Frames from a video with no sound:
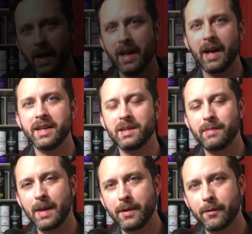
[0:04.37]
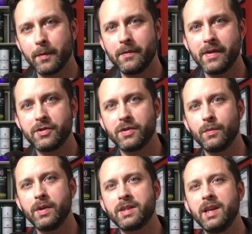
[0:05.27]
Hey guys, I'm Bobby from Adventures
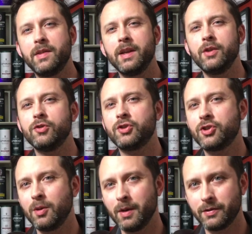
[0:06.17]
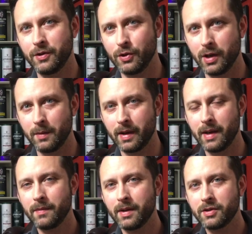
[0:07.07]
in Whiskey. Thank you so much for joining
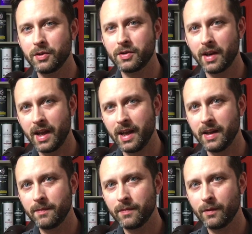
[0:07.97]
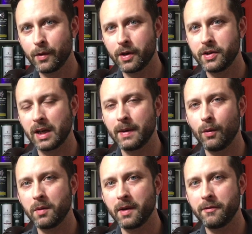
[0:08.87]
me. So today we're going to talk about
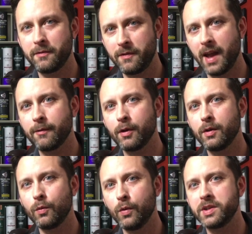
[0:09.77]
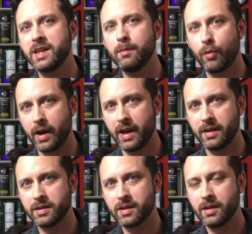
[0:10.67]
one of my favorite whiskey
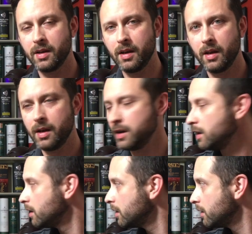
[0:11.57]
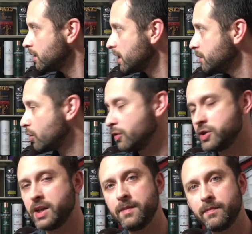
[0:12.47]
brands,
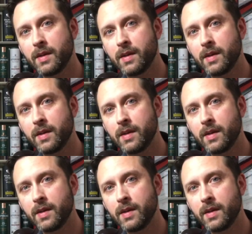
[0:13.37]
Glenmorangie.